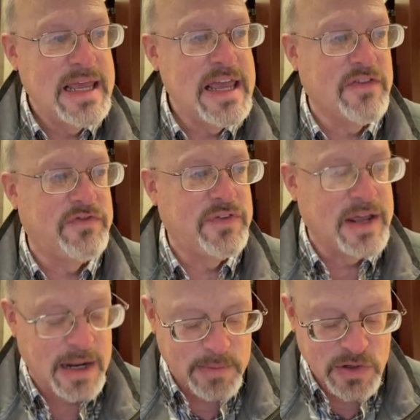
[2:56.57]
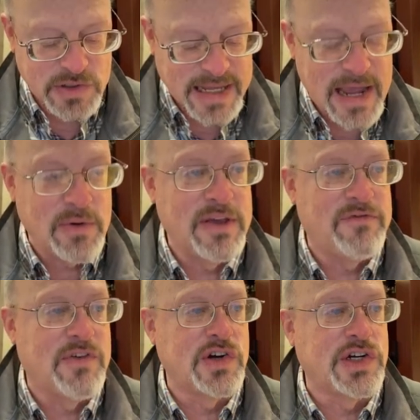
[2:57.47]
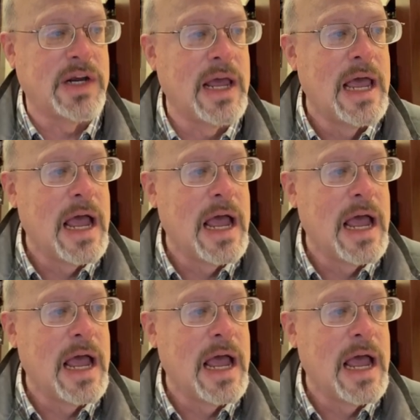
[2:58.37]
if, and I'm going to use the count if function.